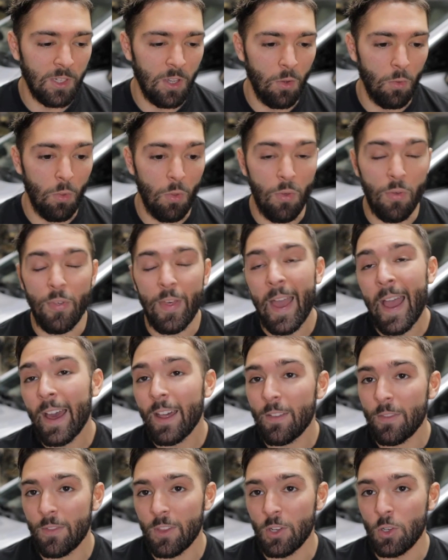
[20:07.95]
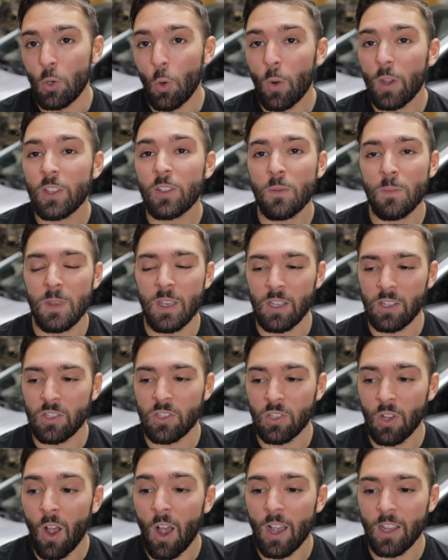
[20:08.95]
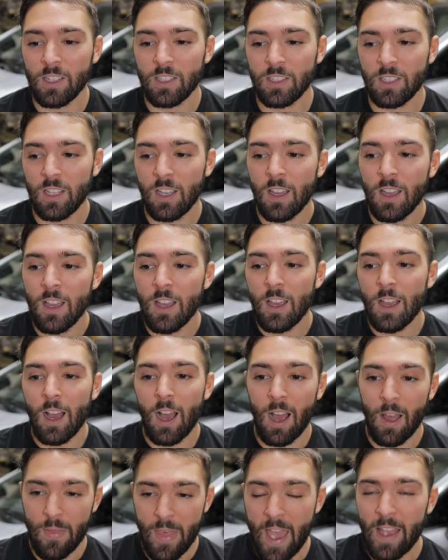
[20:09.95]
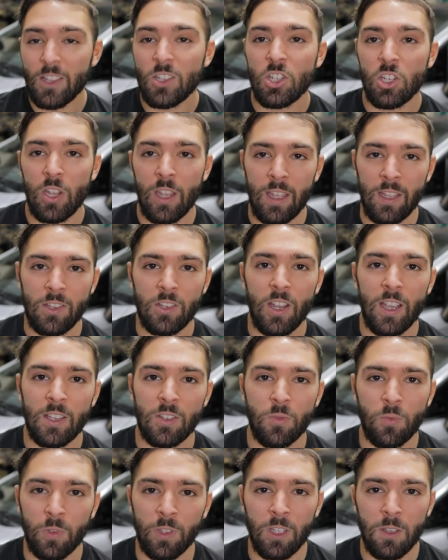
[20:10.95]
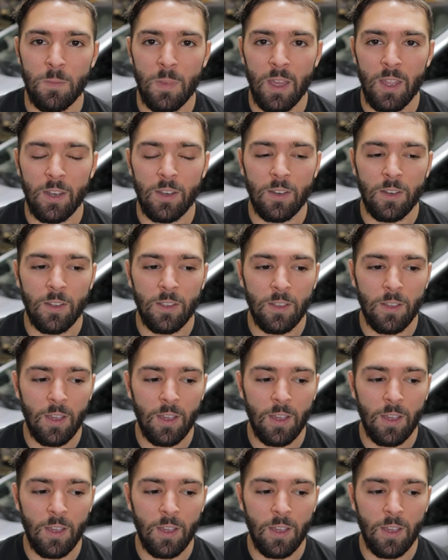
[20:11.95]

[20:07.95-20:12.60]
So the noise from the exhaust, that change has really been